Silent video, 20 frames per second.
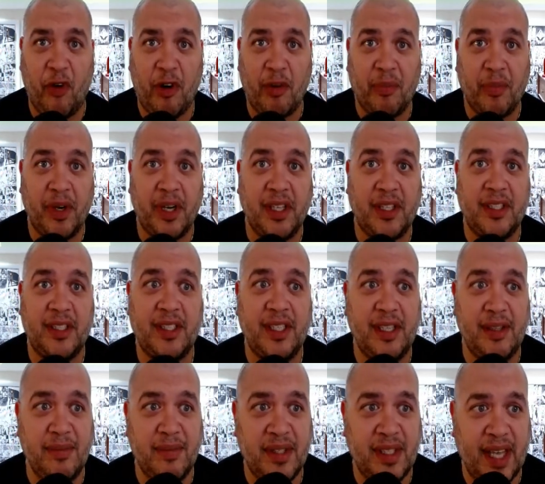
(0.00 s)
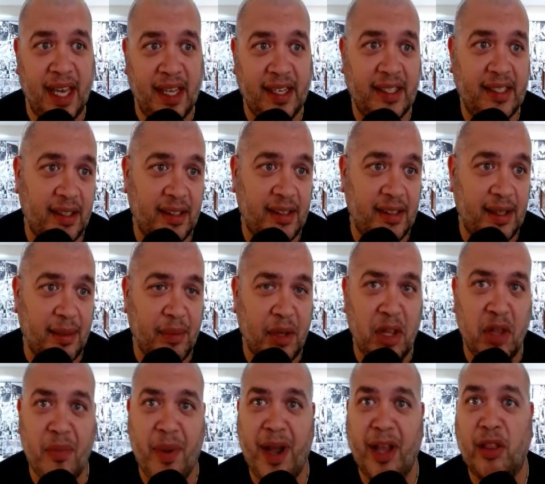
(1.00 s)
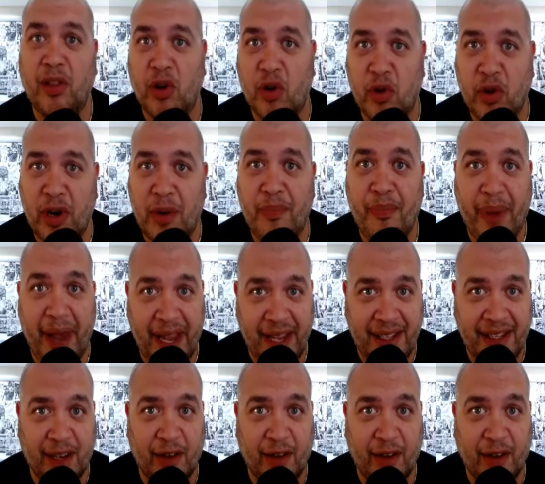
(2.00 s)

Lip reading: but it seems that something you might learn in basic